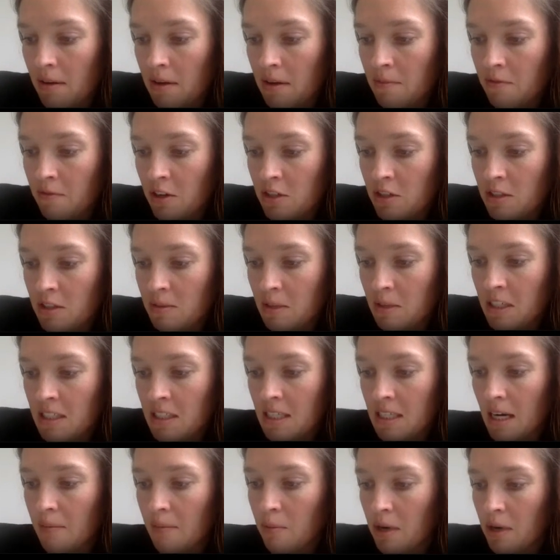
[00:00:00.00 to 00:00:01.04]
I'm first going to
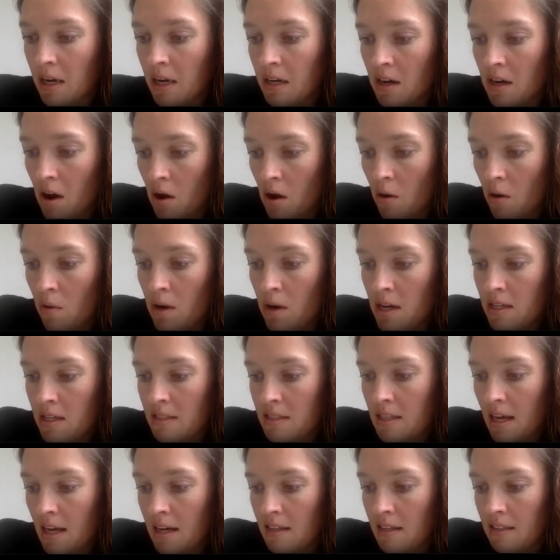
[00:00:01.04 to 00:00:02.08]
set up what I know is
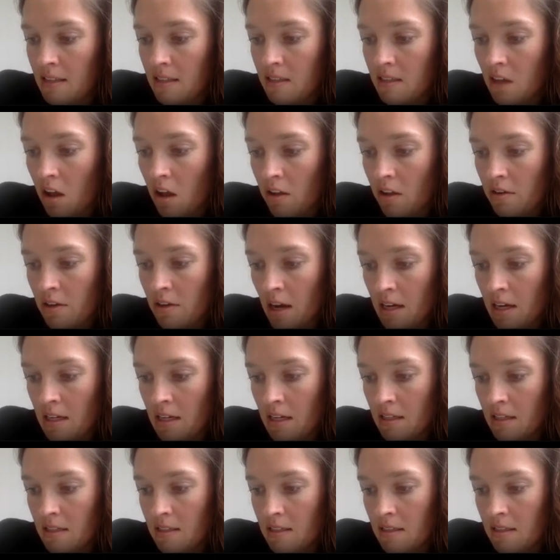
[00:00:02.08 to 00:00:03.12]
that it's
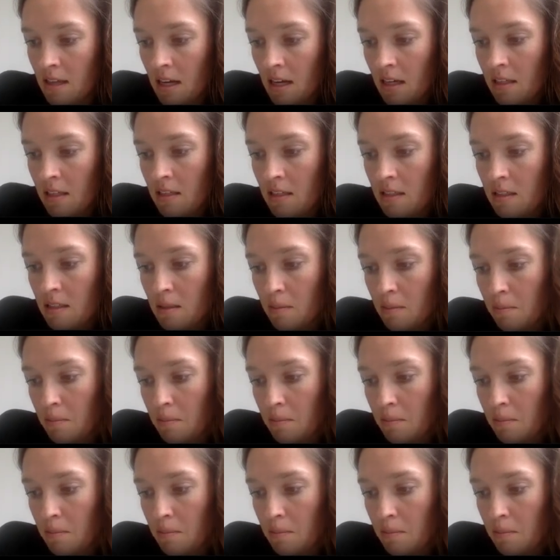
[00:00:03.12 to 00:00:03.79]
$1.96